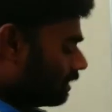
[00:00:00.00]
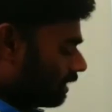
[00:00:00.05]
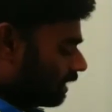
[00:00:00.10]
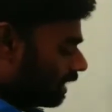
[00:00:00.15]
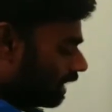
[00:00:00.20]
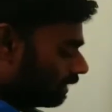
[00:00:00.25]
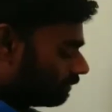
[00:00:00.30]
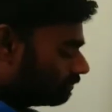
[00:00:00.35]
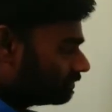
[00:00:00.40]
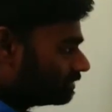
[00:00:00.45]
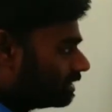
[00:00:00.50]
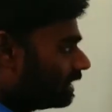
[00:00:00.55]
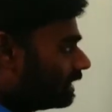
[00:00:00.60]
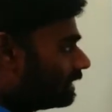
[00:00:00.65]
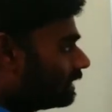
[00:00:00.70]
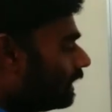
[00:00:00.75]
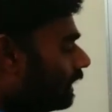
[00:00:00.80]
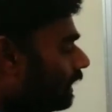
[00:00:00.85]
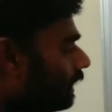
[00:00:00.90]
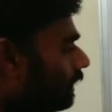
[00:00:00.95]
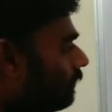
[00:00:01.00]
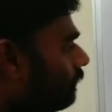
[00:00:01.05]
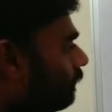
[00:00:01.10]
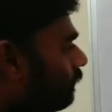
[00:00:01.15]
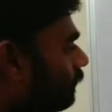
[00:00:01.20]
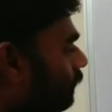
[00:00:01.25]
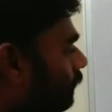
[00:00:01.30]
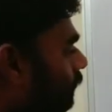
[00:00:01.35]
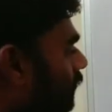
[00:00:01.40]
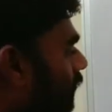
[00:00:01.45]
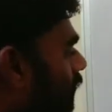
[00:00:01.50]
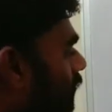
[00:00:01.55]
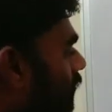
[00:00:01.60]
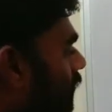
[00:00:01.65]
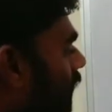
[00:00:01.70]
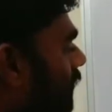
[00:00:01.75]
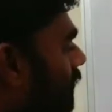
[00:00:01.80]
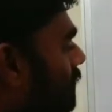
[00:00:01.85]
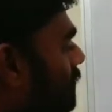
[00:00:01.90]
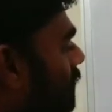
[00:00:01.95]
I am taking the
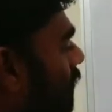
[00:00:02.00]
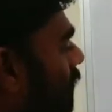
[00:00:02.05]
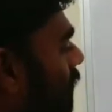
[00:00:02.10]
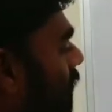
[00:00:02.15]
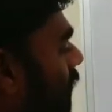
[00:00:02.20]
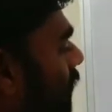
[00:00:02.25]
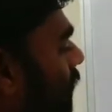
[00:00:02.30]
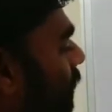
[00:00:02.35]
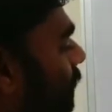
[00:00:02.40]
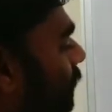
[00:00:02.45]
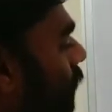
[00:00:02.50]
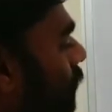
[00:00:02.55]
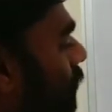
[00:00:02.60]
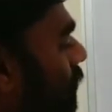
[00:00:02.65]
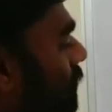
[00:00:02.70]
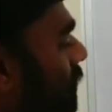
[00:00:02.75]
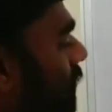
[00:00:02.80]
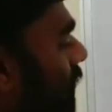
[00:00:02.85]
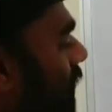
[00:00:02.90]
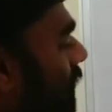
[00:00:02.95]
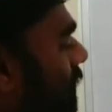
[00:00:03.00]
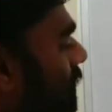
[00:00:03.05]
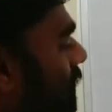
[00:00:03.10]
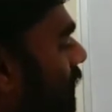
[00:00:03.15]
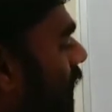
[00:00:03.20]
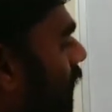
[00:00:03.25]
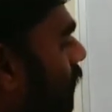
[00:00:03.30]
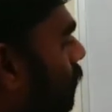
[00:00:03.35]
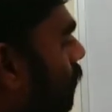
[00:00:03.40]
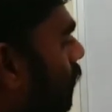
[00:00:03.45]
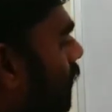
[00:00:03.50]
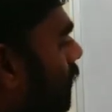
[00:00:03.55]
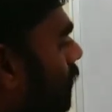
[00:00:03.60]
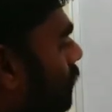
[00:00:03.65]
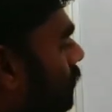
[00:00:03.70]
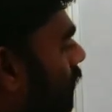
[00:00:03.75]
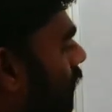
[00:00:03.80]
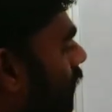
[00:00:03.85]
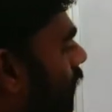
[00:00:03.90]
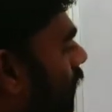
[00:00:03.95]
resultant force is equal to
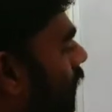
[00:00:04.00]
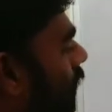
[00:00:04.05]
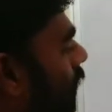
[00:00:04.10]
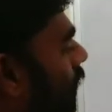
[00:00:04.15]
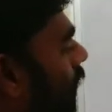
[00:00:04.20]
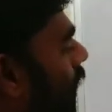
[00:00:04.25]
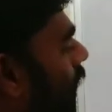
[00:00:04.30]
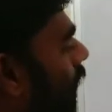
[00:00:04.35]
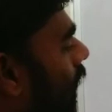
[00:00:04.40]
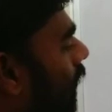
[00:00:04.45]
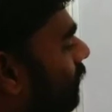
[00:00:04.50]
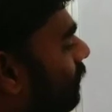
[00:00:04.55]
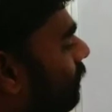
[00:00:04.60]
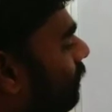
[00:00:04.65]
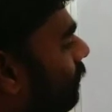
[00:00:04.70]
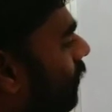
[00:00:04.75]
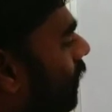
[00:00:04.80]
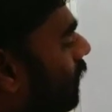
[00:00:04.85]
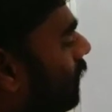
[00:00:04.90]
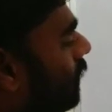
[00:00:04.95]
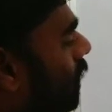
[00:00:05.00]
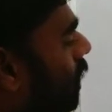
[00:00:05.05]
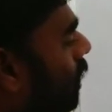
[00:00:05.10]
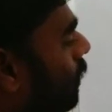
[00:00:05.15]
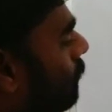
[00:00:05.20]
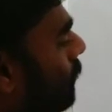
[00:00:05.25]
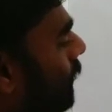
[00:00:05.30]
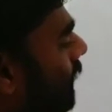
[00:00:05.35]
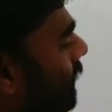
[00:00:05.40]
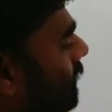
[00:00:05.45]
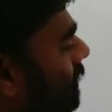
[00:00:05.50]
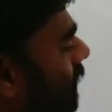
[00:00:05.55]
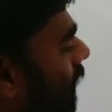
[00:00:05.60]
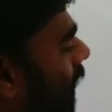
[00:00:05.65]
the F1 plus